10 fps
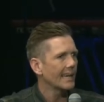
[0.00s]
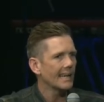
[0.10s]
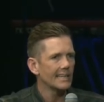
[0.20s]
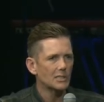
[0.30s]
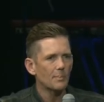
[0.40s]

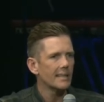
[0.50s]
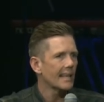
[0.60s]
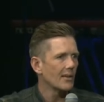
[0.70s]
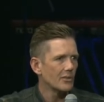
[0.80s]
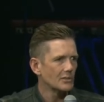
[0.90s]
and it's been
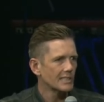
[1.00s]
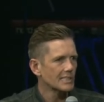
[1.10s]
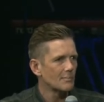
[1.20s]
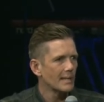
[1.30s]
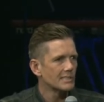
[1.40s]
that, those
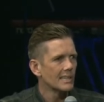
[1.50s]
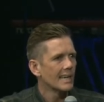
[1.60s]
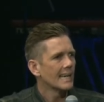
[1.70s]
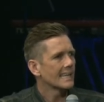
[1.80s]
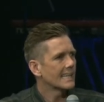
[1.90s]
six months.
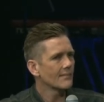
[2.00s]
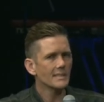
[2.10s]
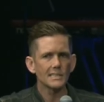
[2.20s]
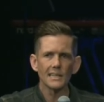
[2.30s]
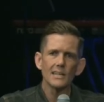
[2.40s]
Give
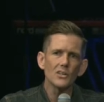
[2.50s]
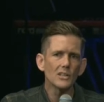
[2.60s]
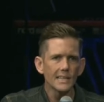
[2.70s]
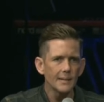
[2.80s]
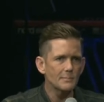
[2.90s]
us a little
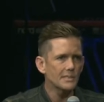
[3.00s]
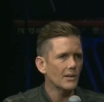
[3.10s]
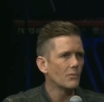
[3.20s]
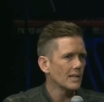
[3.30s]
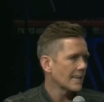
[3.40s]
glimpse
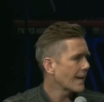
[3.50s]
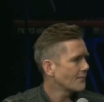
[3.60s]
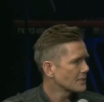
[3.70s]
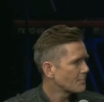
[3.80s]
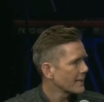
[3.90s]
of what life
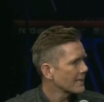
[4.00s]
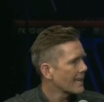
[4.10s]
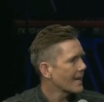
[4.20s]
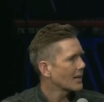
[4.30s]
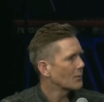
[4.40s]
has been
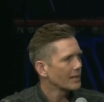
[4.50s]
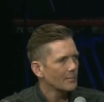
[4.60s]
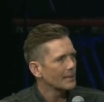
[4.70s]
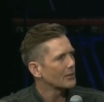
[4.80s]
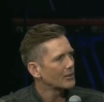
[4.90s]
like, what you've
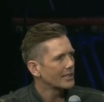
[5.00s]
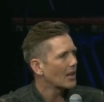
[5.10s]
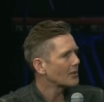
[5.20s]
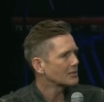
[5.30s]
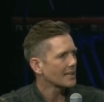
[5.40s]
been learning,
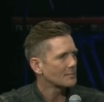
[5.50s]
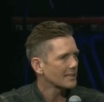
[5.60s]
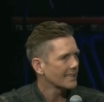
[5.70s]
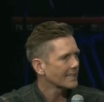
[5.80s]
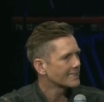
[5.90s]
all those types of
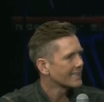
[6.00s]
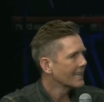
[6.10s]
things